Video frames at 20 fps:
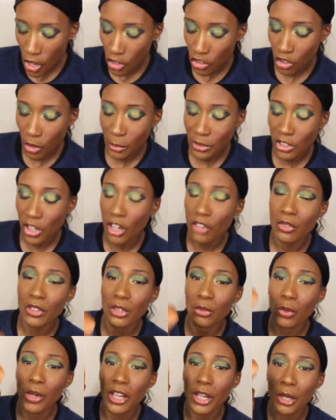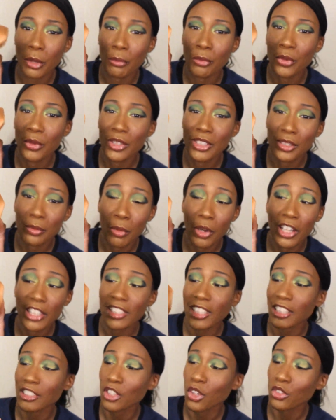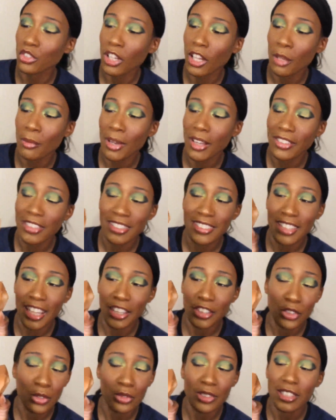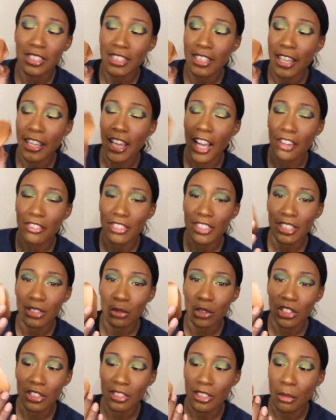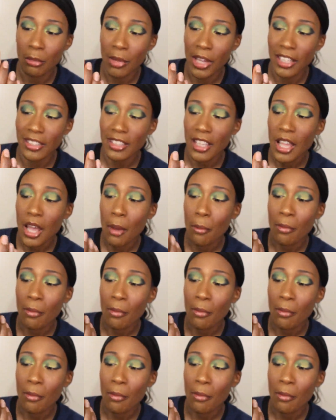So I'm gonna start off with the Rare Beauty Sponge. I told y'all about this. I used it today, obviously, which is a mess.